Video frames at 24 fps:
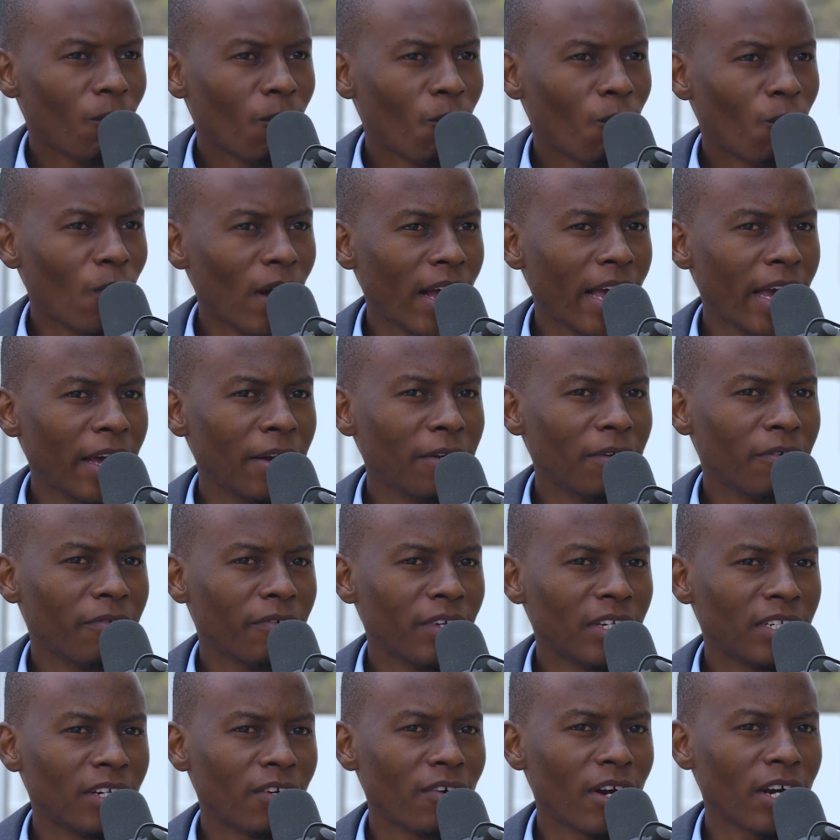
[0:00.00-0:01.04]
What kind of
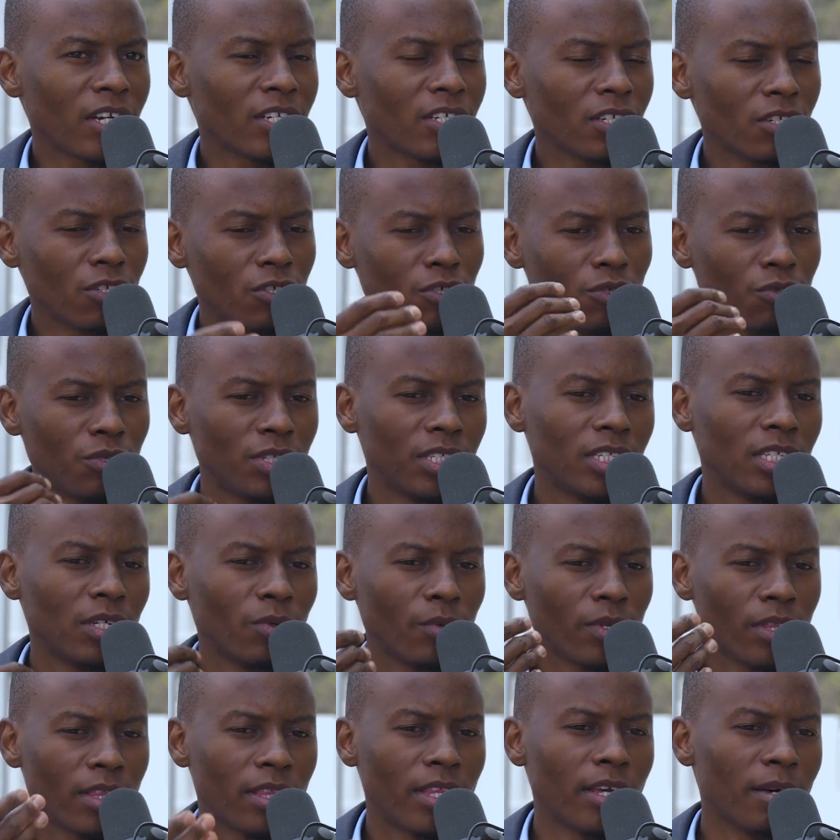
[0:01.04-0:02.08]
interaction do you see
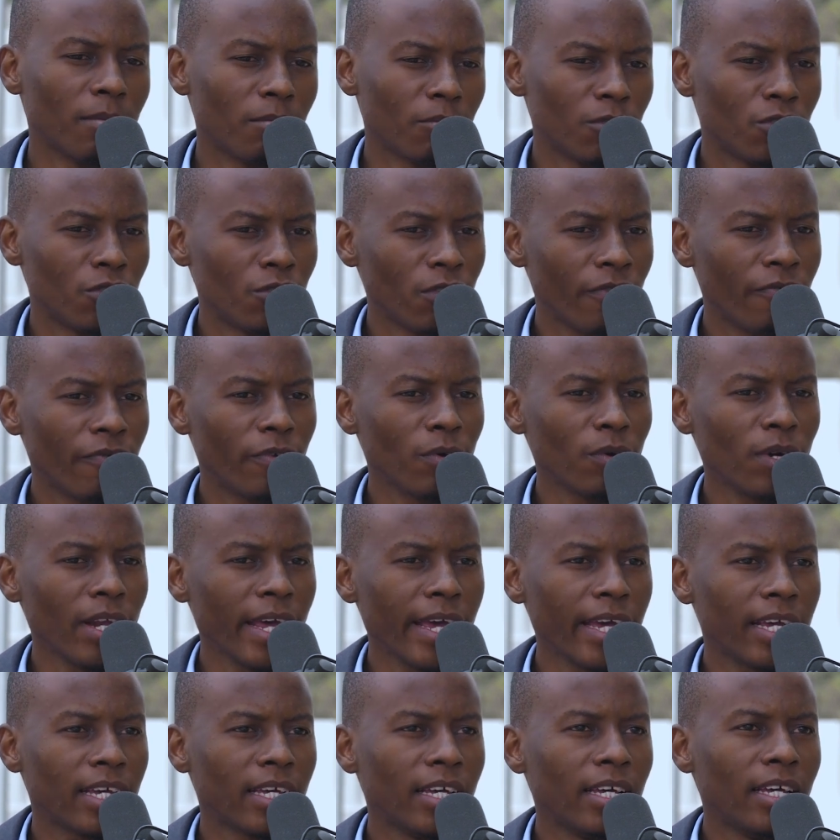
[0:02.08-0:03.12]
with them? Do you feel
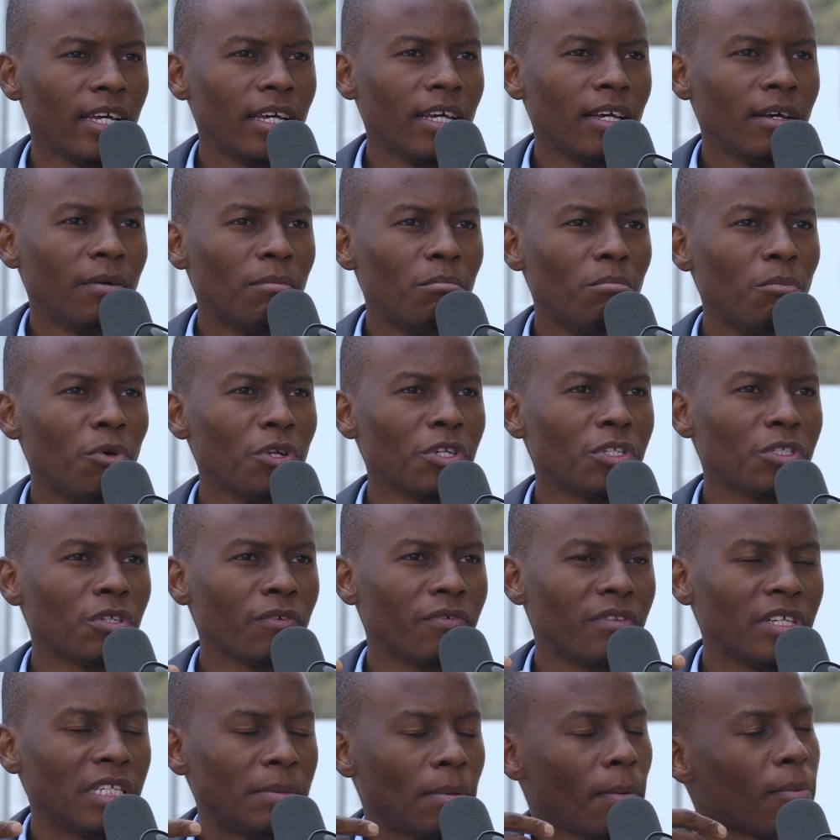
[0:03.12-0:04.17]
like most
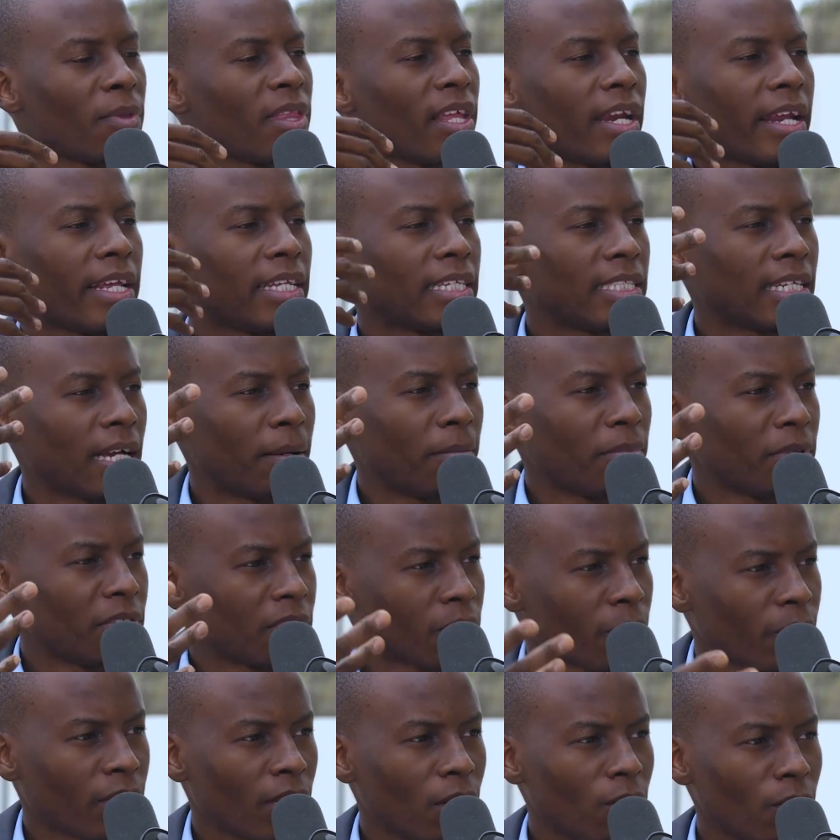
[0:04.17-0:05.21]
of these people that are
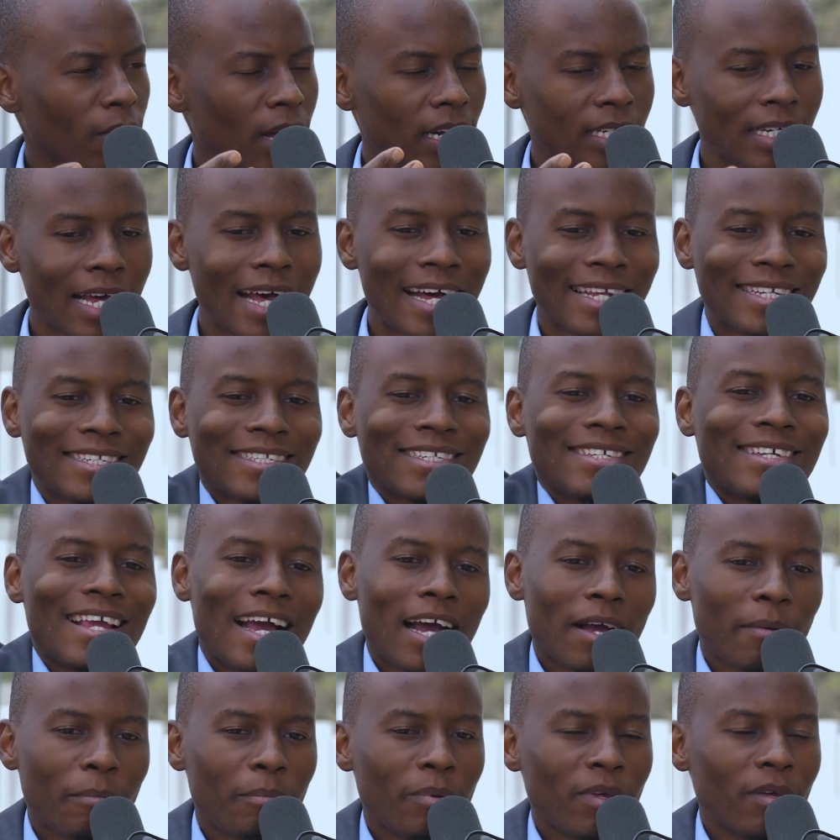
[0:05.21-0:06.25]
established, when they look at us
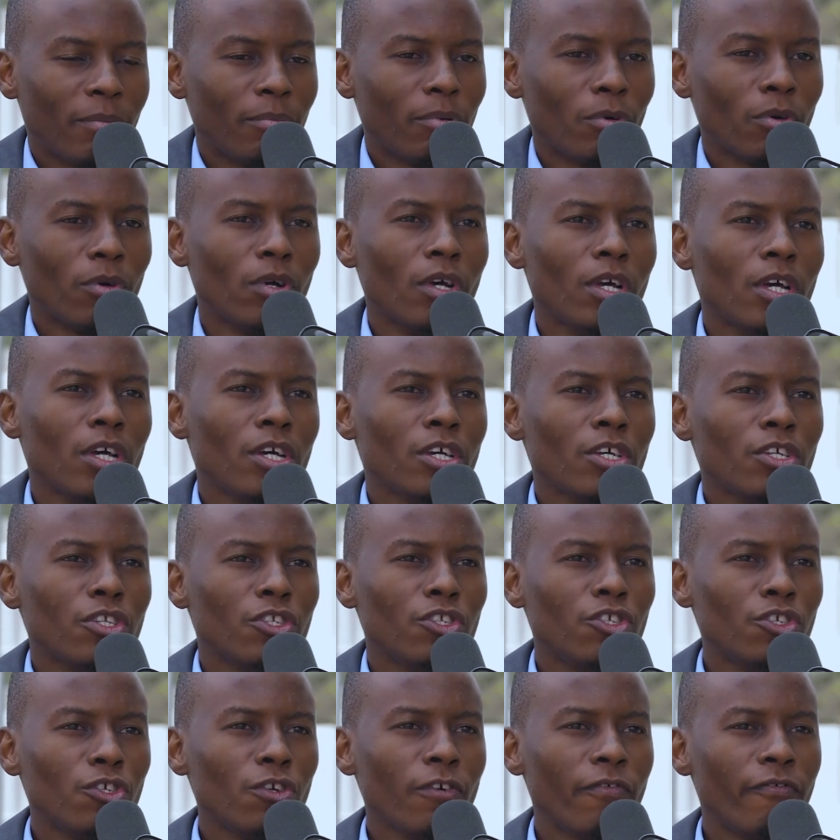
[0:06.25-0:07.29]
young people,
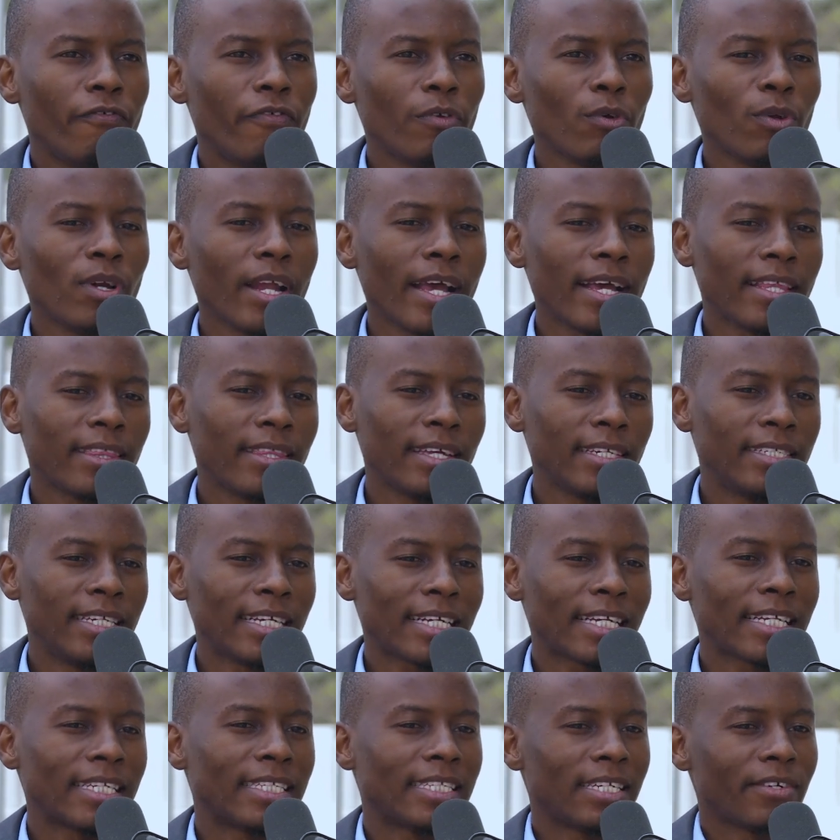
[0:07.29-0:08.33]
do you feel like they
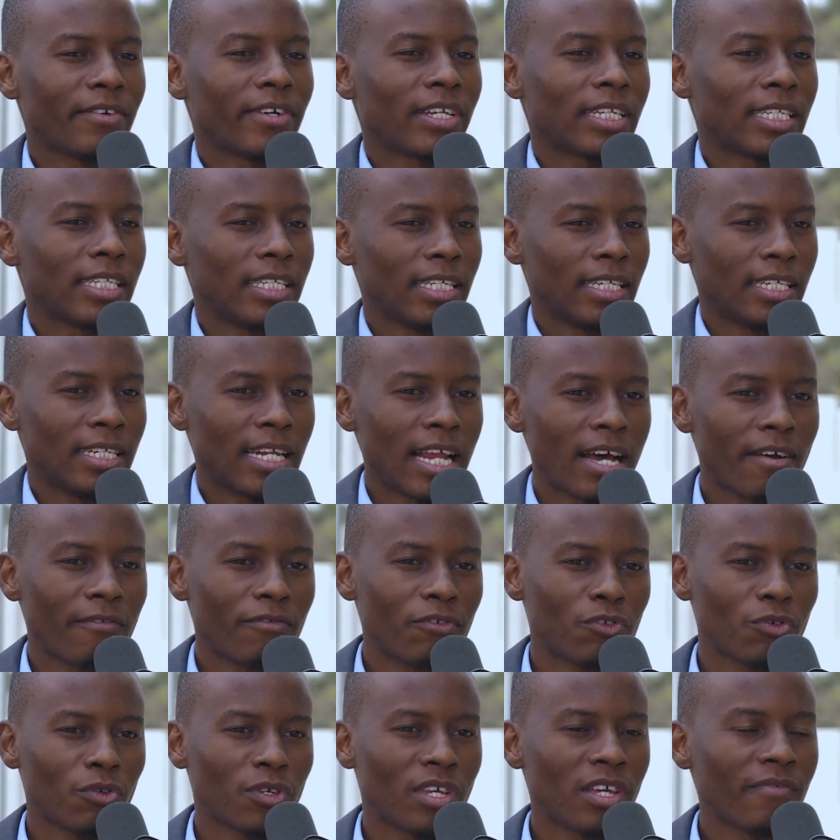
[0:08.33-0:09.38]
take us seriously
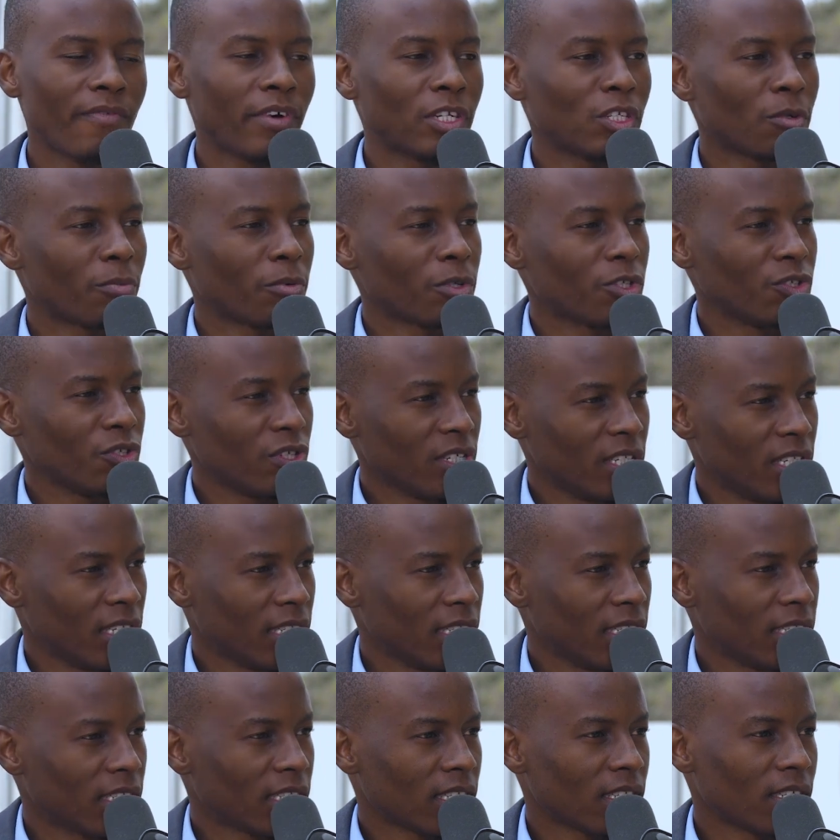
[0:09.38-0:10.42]
enough to give us
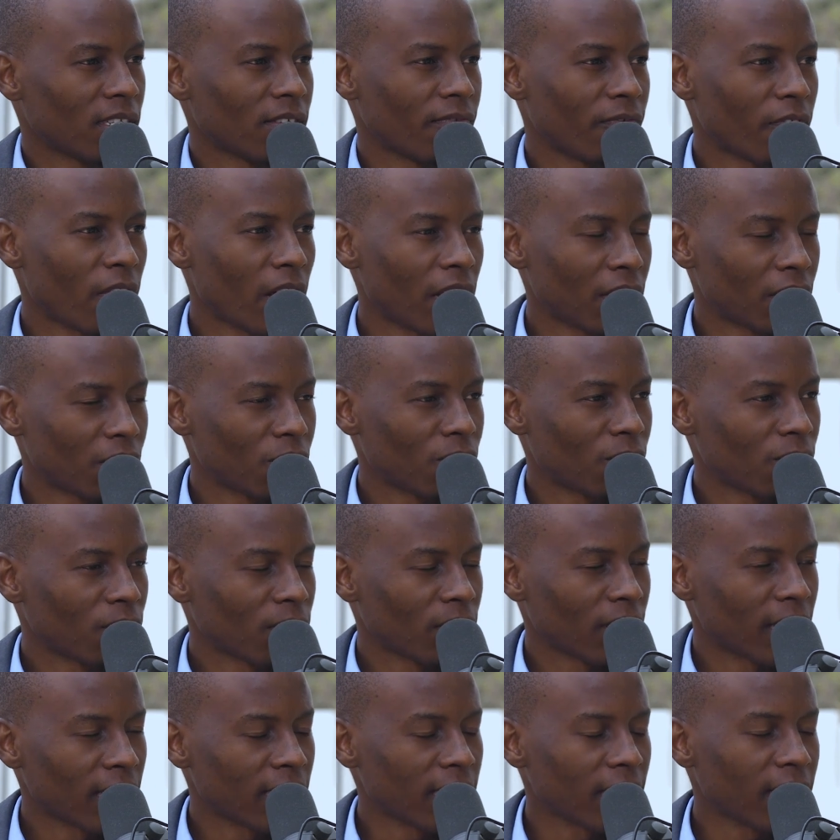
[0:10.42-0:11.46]
opportunities for us to
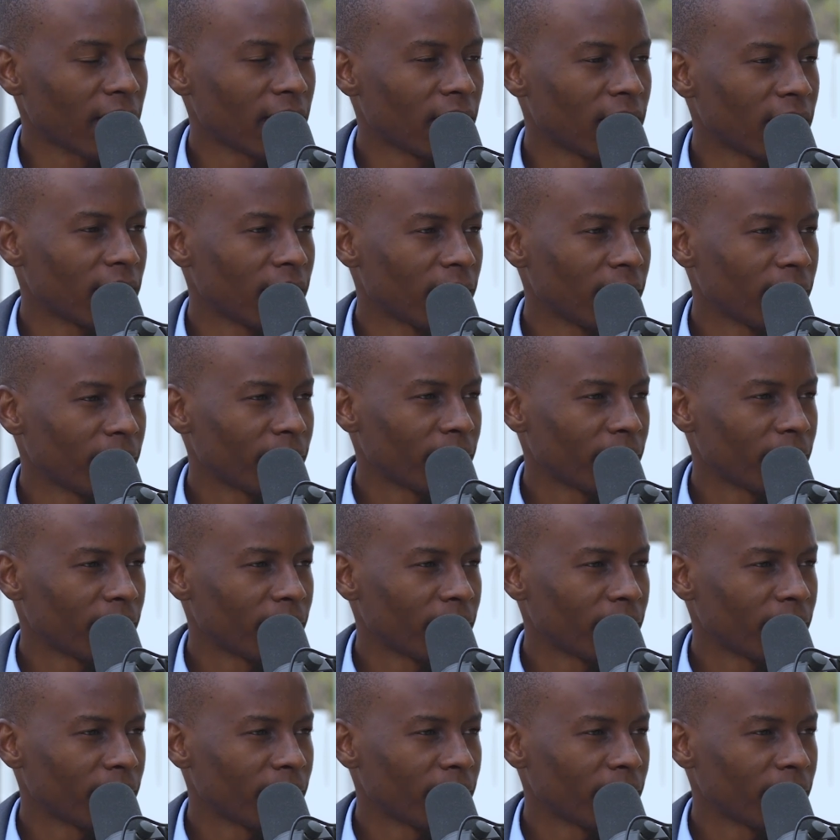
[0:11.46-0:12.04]
get ahead?